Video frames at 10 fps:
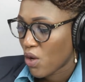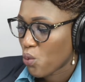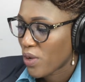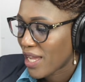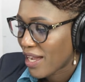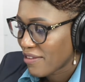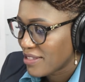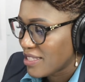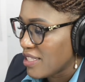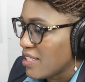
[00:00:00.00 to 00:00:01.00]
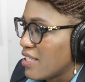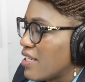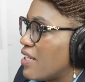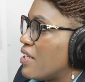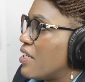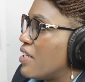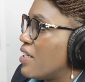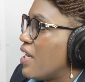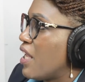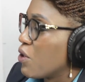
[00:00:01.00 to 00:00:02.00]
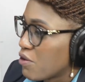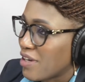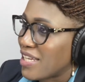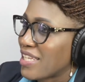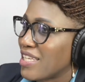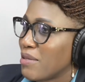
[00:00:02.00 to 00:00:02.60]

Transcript: We have seen a lot of anarchy,